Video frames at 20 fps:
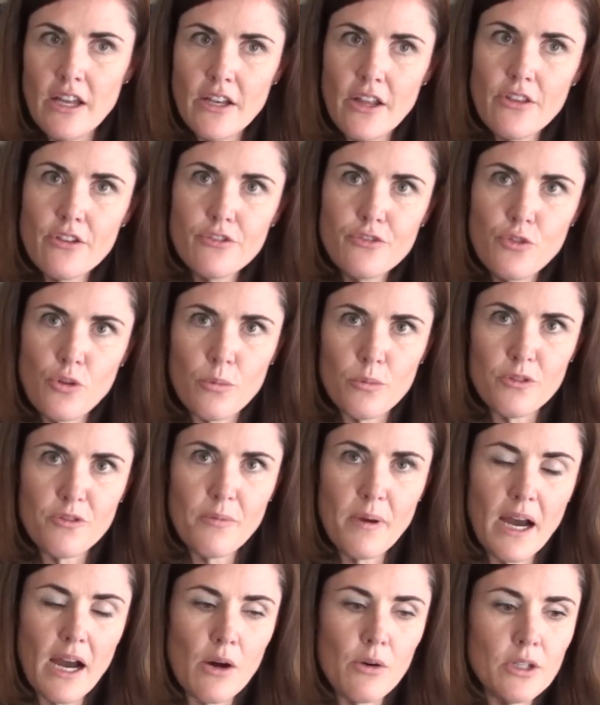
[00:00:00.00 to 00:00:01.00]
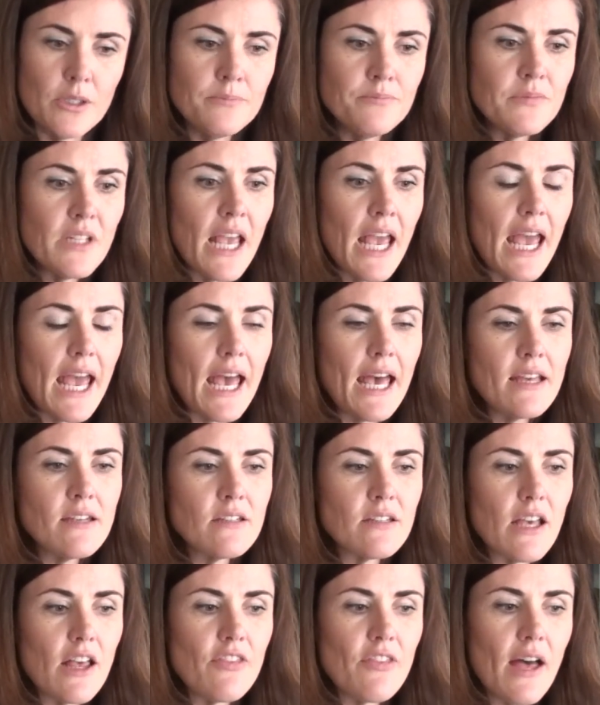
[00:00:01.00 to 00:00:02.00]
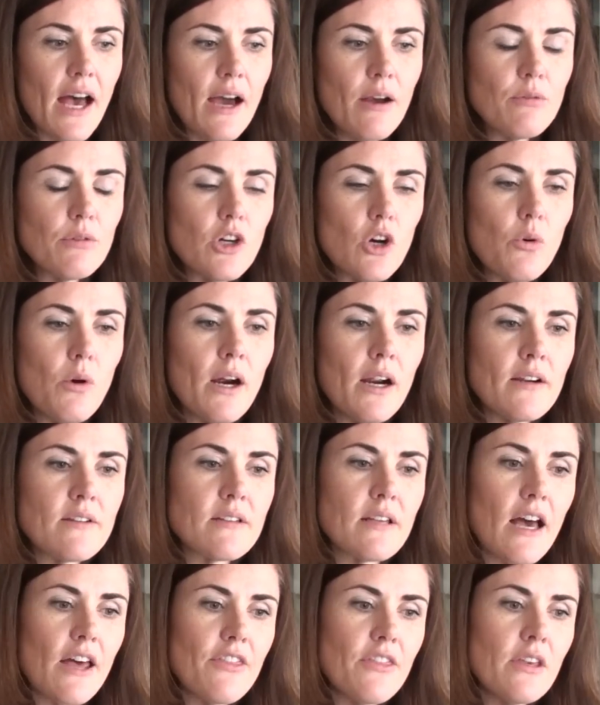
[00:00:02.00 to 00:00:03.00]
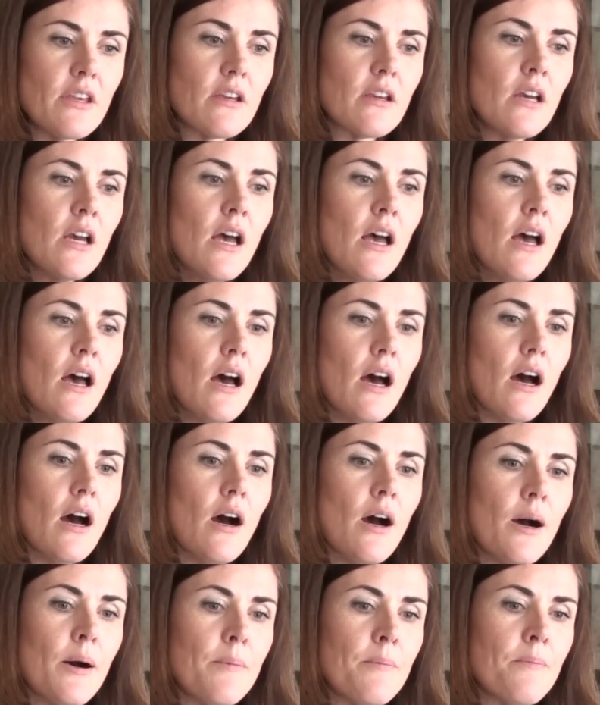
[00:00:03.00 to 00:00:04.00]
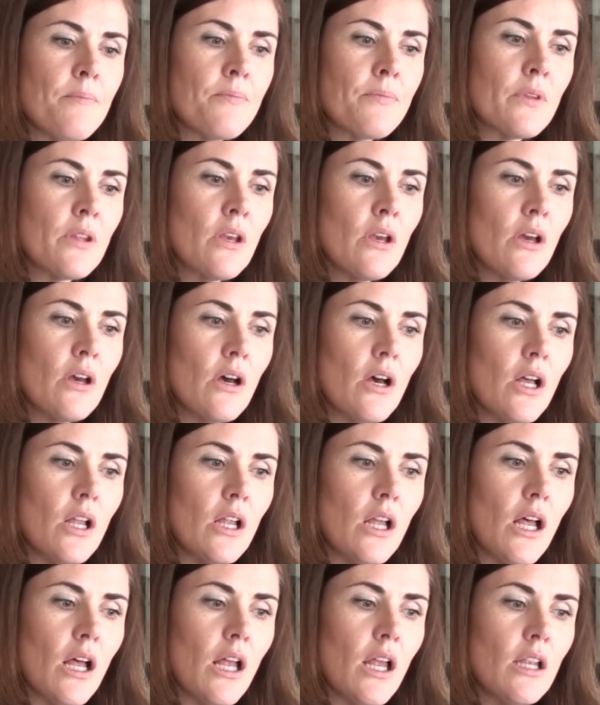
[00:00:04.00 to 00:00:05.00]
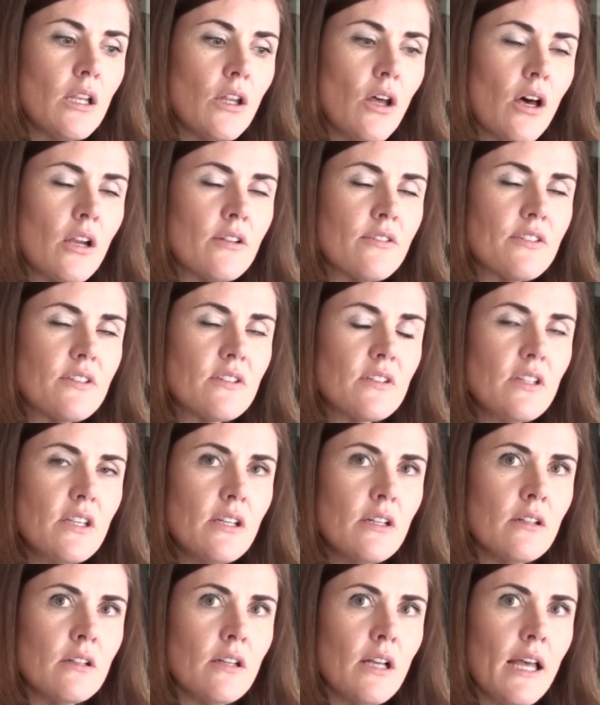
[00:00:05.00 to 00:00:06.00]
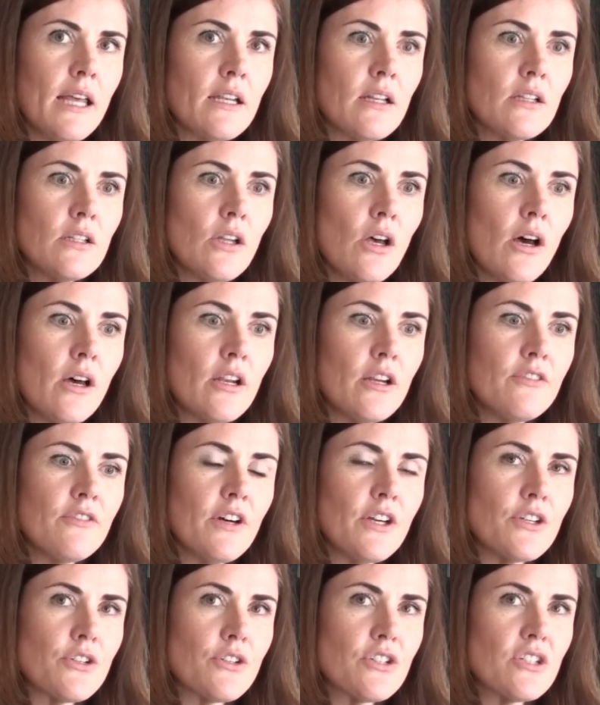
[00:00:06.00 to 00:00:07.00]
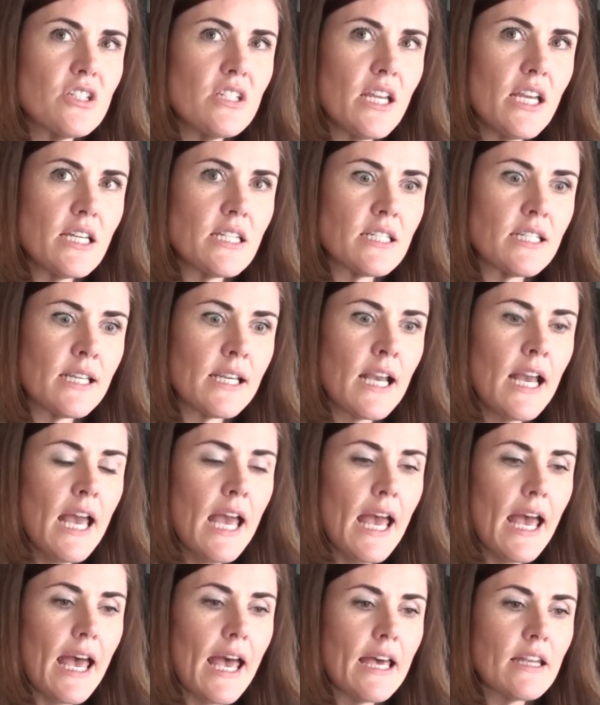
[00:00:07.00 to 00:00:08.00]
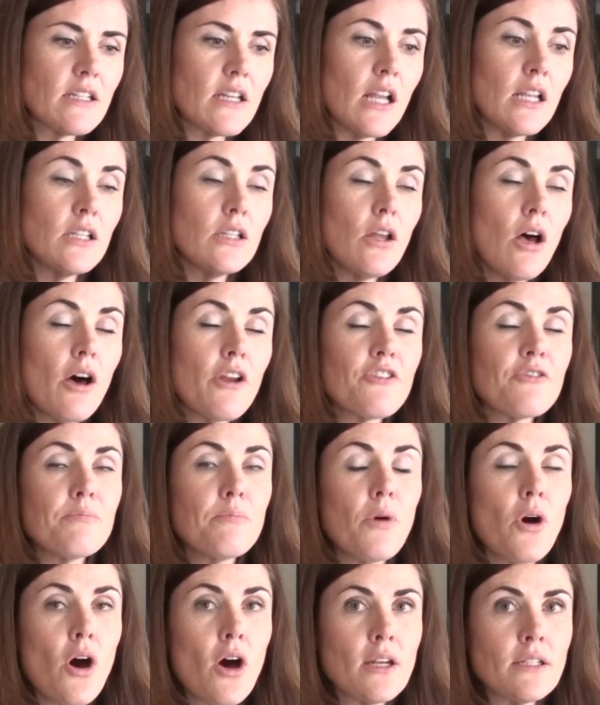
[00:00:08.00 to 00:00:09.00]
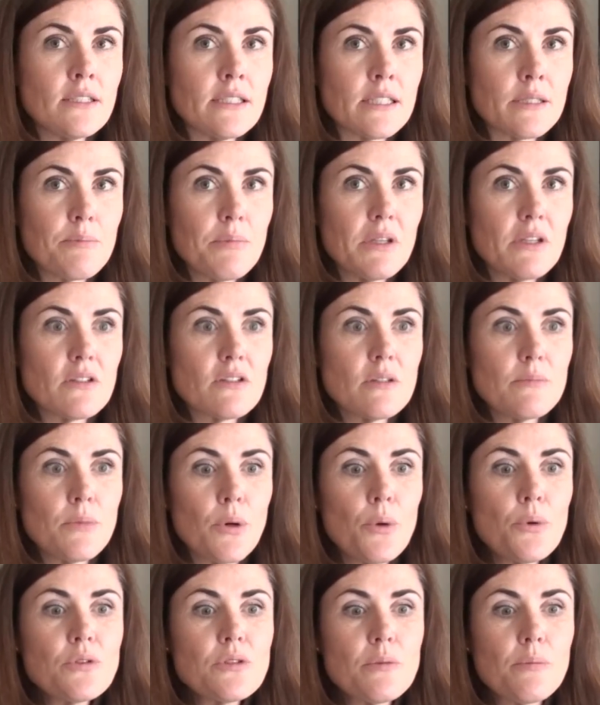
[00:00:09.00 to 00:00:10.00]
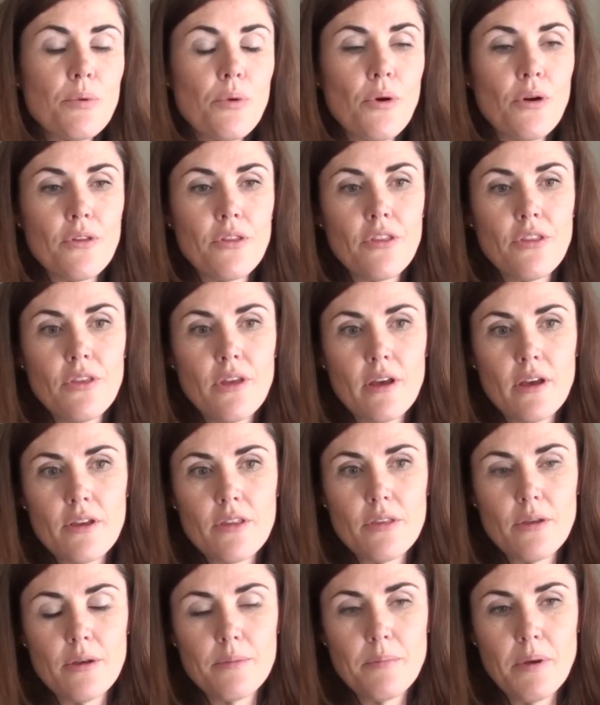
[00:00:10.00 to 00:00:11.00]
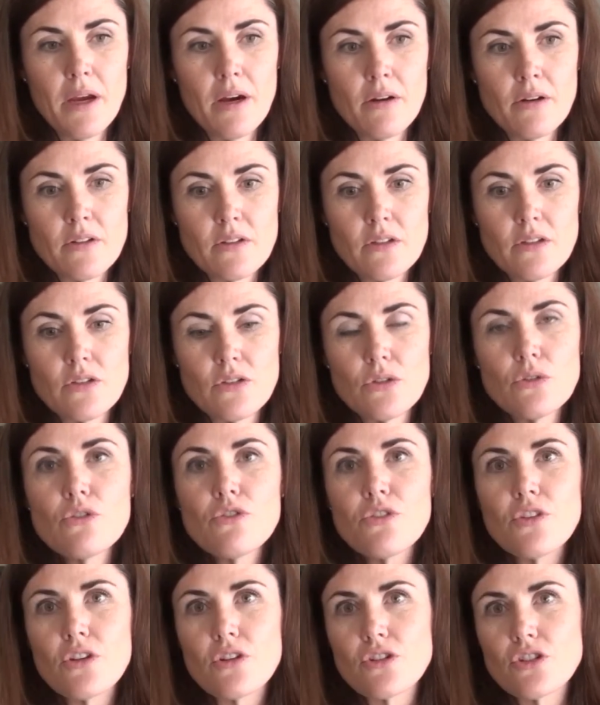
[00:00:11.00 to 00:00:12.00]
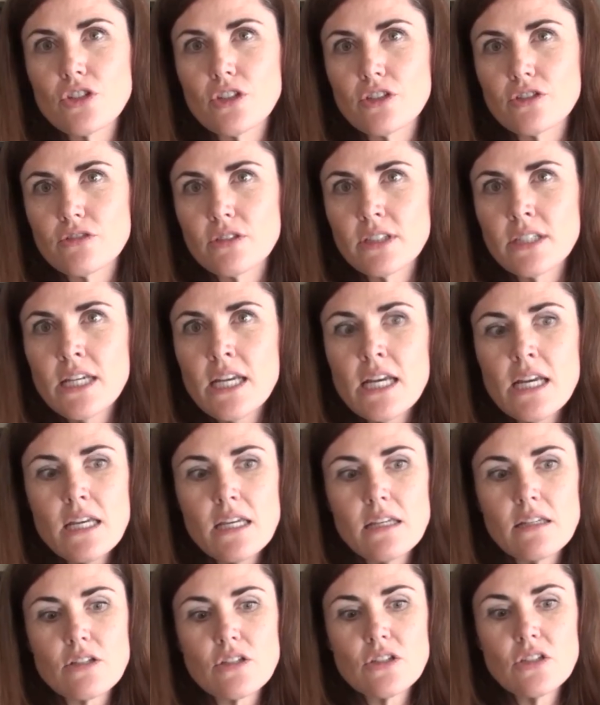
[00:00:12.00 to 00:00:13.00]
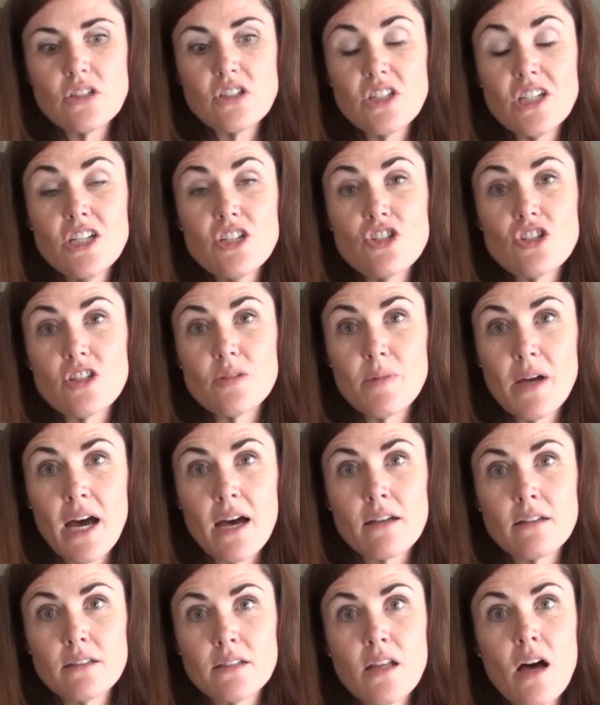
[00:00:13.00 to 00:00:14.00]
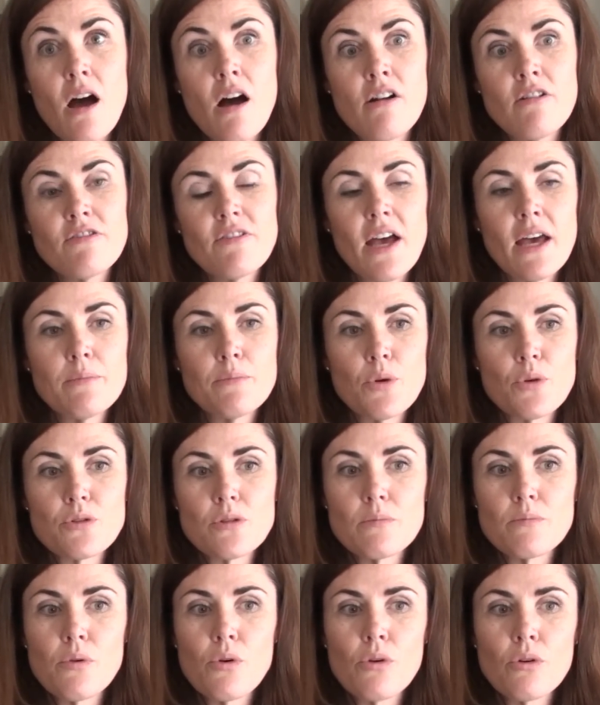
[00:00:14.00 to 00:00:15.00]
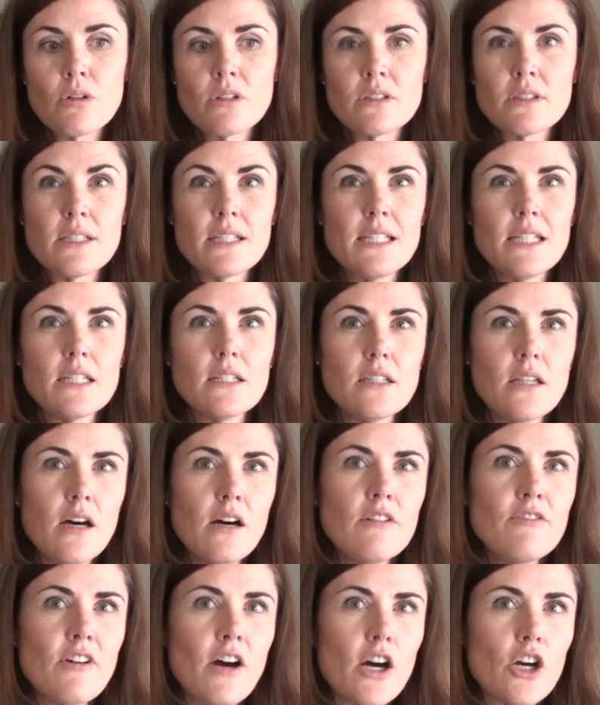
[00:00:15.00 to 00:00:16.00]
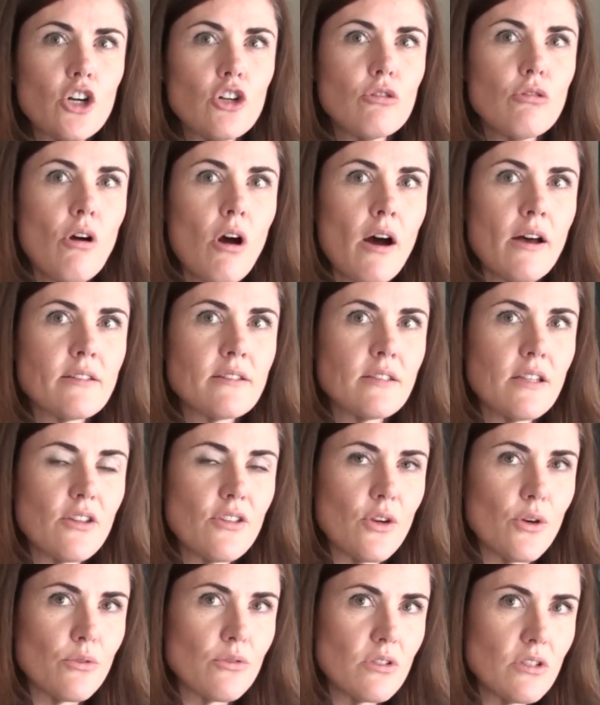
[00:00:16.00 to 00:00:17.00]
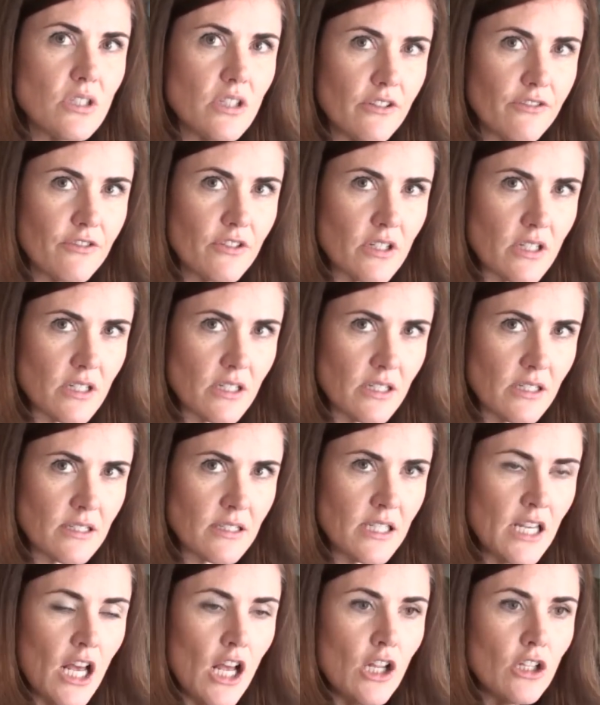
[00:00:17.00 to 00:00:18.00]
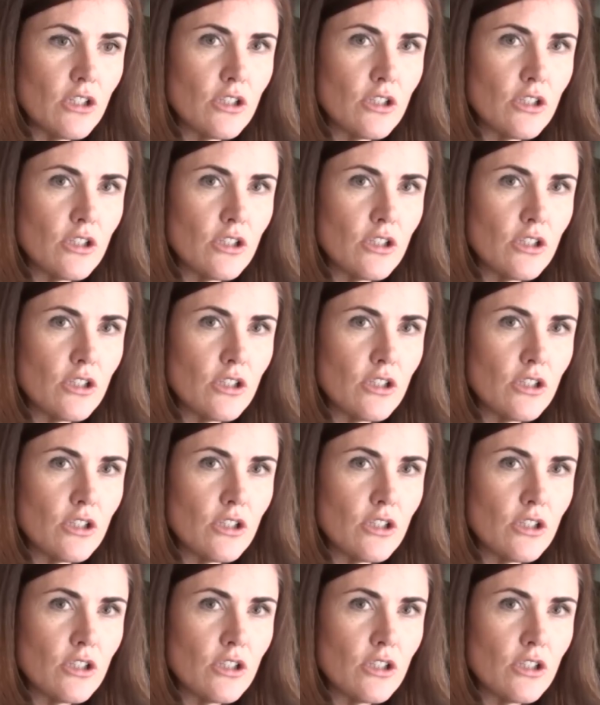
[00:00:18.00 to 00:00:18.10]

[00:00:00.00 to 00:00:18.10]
another form of power. And that requires, I think, a lot of skill and a lot of understanding and a lot of modeling, because the most important thing that parents can do for their children is to teach them how to love, and most importantly, love across those differences.